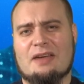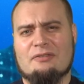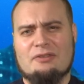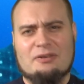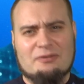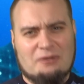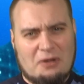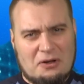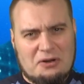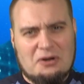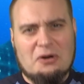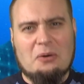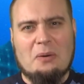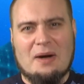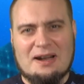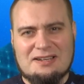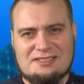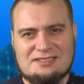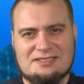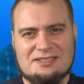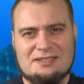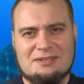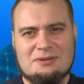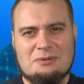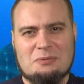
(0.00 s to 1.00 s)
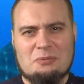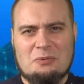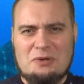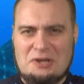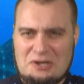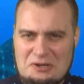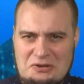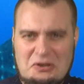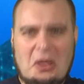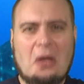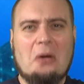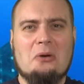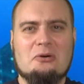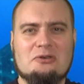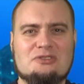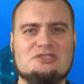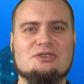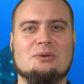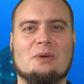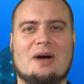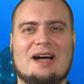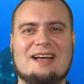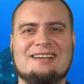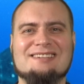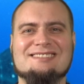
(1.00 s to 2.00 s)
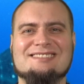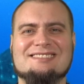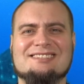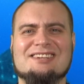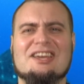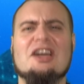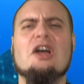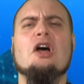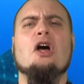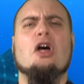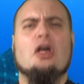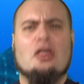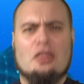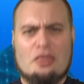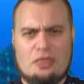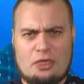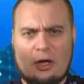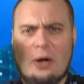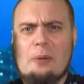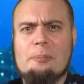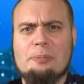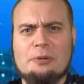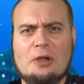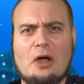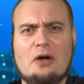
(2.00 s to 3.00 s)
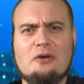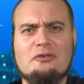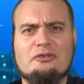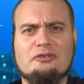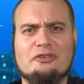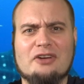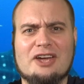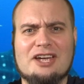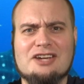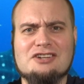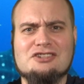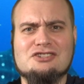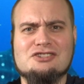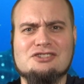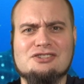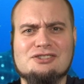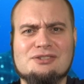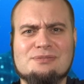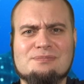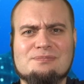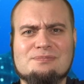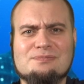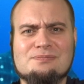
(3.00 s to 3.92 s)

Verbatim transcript: if you've got a question, well you know who to ask. The Blowfish!